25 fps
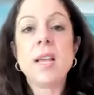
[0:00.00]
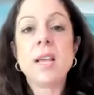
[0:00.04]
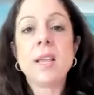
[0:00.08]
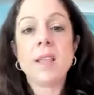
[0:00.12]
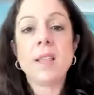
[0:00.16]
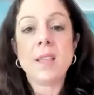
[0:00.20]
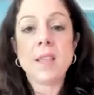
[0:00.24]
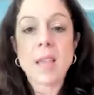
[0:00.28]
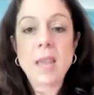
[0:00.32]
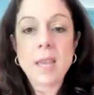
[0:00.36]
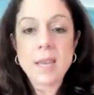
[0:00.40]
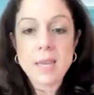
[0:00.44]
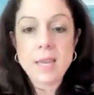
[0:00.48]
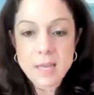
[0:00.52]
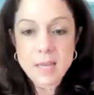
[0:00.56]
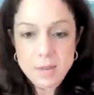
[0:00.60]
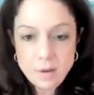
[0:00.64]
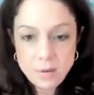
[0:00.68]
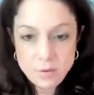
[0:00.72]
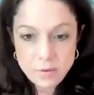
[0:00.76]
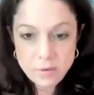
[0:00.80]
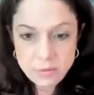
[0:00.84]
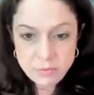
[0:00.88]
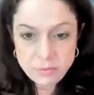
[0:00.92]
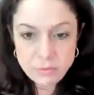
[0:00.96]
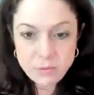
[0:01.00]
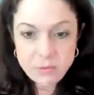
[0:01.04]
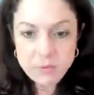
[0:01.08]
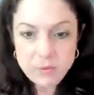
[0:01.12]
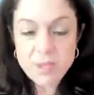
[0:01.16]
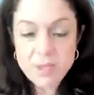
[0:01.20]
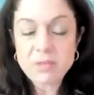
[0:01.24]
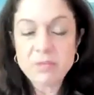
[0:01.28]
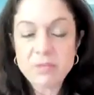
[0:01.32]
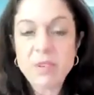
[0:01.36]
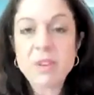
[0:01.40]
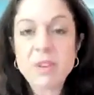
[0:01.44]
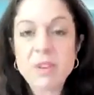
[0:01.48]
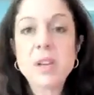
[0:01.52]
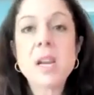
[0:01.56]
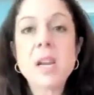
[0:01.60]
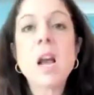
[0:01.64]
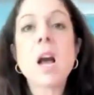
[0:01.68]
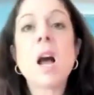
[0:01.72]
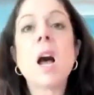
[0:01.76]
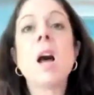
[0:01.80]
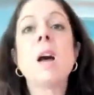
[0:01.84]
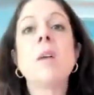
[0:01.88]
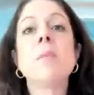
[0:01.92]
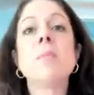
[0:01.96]
they go through this very
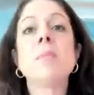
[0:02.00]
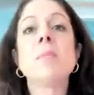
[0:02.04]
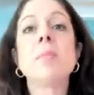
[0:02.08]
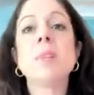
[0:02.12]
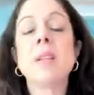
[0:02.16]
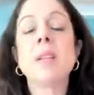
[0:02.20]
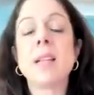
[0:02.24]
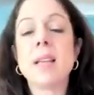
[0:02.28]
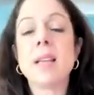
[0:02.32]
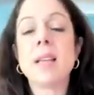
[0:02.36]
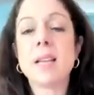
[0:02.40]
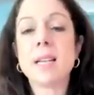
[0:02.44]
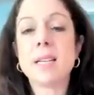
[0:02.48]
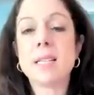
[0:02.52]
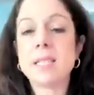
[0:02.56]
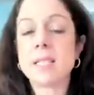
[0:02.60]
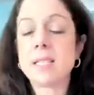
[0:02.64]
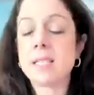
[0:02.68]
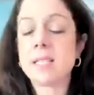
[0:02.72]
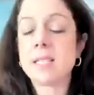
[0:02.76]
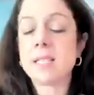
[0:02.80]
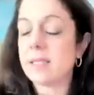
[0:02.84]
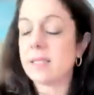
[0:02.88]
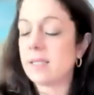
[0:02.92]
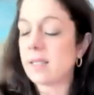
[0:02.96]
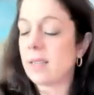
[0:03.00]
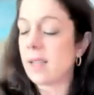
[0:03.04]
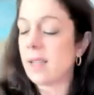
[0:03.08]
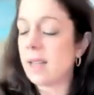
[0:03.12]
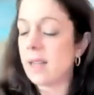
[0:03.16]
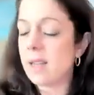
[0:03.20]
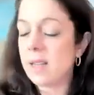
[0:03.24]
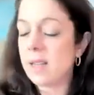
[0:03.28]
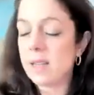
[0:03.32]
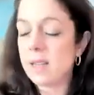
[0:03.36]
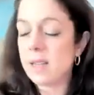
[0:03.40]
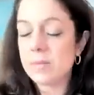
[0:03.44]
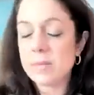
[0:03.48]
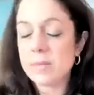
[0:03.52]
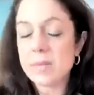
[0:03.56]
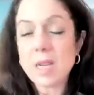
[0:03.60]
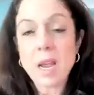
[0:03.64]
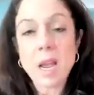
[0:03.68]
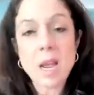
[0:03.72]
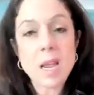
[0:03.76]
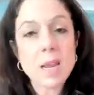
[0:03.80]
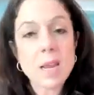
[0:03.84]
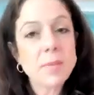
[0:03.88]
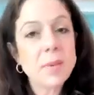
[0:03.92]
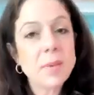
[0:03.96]
complex,
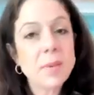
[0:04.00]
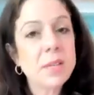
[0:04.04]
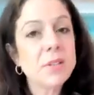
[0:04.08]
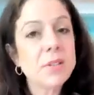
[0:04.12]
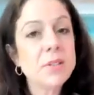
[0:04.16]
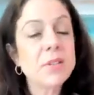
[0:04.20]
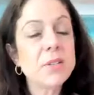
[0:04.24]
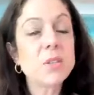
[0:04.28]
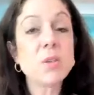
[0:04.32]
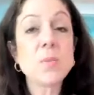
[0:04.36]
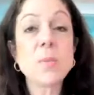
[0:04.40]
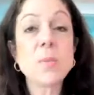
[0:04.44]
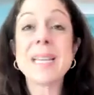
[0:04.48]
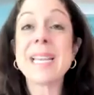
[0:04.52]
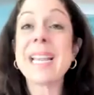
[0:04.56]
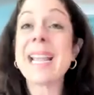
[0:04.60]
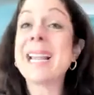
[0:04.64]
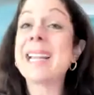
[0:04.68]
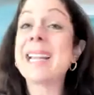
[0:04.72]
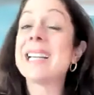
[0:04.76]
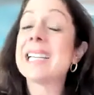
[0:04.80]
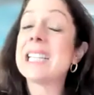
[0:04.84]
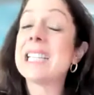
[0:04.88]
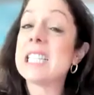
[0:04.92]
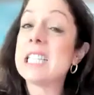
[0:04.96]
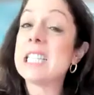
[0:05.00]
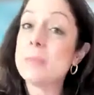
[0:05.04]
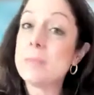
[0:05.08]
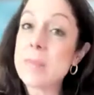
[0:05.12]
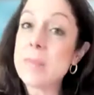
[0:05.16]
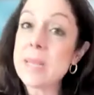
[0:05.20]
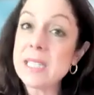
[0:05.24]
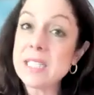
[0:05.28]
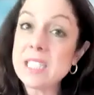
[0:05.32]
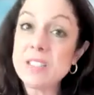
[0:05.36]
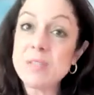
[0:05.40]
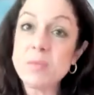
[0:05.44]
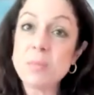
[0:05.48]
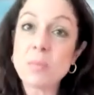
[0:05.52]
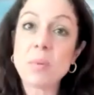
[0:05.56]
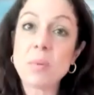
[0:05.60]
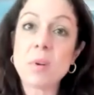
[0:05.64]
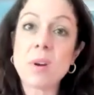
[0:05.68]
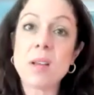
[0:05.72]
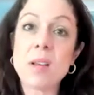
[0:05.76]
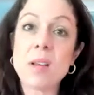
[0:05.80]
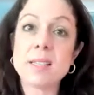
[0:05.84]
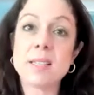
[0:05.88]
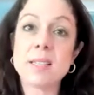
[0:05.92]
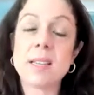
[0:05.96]
time-consuming and expensive
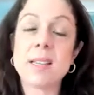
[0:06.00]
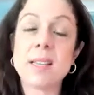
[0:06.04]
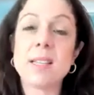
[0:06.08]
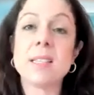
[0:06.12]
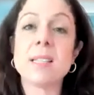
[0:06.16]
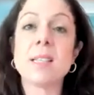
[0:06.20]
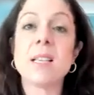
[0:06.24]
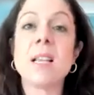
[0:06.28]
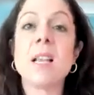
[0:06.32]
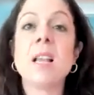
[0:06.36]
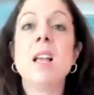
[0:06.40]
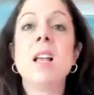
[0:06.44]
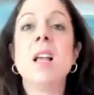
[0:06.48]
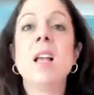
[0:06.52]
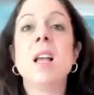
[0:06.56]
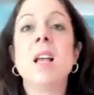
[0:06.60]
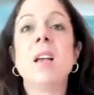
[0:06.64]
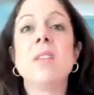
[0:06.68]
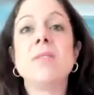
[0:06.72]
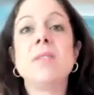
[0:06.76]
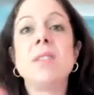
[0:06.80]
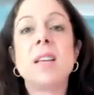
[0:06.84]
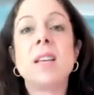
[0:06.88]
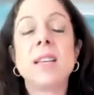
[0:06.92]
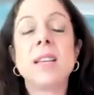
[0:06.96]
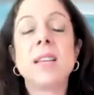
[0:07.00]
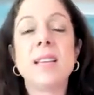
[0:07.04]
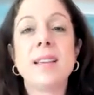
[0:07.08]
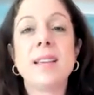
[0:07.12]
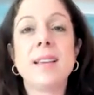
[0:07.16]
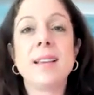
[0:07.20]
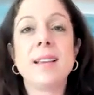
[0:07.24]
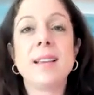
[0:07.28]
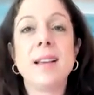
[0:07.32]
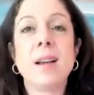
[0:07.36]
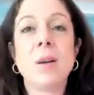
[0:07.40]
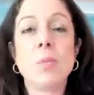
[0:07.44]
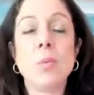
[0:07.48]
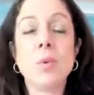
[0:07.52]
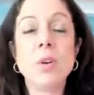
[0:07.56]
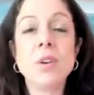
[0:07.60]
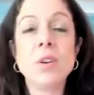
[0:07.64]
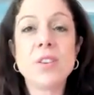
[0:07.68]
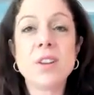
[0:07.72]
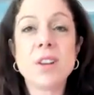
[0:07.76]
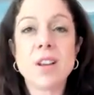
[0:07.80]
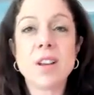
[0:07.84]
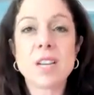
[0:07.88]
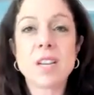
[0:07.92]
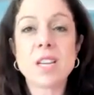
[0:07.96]
process of taking a
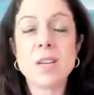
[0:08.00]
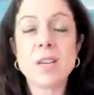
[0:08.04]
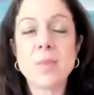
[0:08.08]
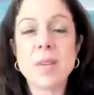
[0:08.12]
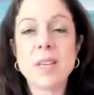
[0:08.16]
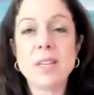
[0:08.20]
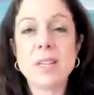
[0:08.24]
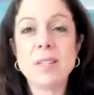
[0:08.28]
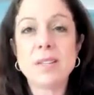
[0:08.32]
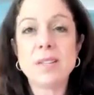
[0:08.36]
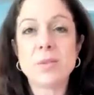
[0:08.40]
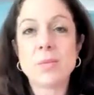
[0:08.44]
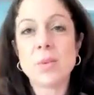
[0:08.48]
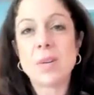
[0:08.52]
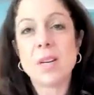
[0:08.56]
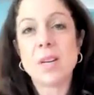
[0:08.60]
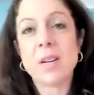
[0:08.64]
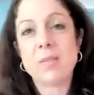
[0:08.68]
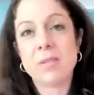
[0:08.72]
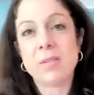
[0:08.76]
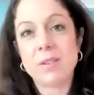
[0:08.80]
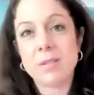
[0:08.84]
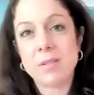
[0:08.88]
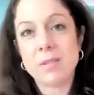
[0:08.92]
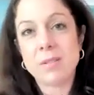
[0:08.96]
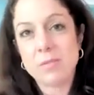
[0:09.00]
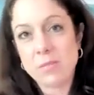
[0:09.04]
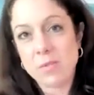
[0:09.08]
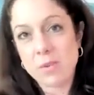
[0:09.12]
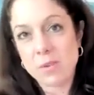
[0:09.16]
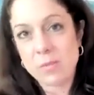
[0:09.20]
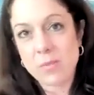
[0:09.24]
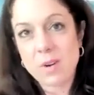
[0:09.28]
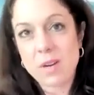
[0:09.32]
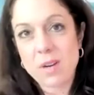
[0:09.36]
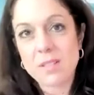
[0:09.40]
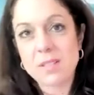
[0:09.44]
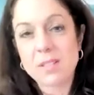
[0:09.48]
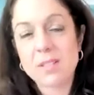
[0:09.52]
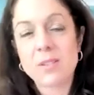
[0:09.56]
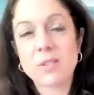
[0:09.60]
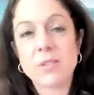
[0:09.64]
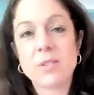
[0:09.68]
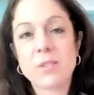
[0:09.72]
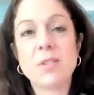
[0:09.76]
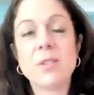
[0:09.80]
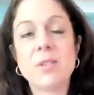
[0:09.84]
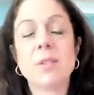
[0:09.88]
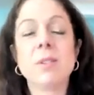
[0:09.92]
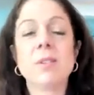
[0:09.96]
Word document or whatever word
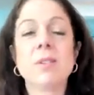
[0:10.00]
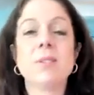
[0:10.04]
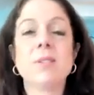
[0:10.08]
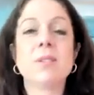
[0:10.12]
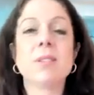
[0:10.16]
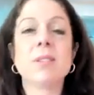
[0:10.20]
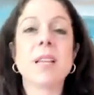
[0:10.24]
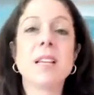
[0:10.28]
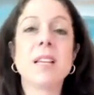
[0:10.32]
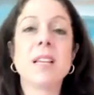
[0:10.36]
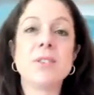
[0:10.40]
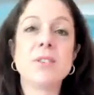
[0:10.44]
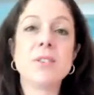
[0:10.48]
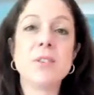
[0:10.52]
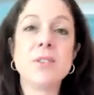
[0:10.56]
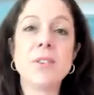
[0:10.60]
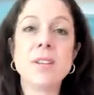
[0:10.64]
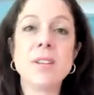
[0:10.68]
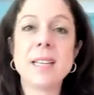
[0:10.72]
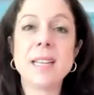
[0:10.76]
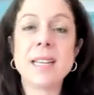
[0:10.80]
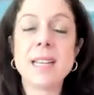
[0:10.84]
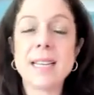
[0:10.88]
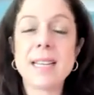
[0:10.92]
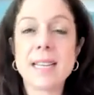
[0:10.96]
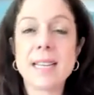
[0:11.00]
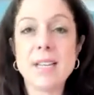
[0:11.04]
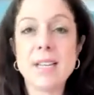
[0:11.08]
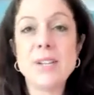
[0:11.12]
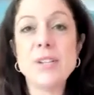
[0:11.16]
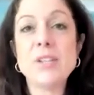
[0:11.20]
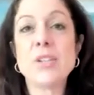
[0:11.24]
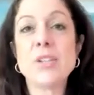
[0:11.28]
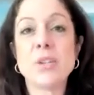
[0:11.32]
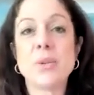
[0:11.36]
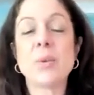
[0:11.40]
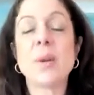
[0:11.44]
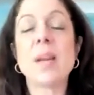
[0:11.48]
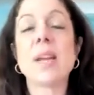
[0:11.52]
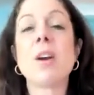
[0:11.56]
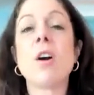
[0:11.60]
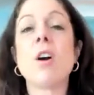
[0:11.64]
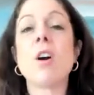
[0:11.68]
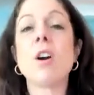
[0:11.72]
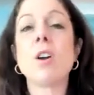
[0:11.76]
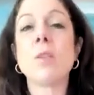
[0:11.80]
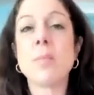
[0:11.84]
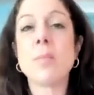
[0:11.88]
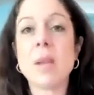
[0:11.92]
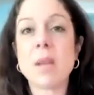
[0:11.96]
processor you use and turning it into a
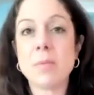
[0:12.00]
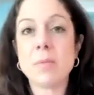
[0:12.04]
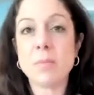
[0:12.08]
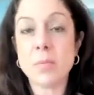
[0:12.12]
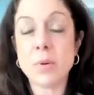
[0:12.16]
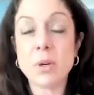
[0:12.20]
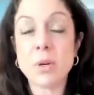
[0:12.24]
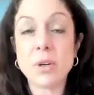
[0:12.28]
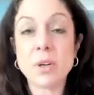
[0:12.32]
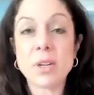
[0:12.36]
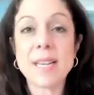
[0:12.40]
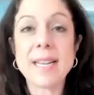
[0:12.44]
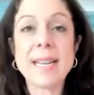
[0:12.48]
hardbound book.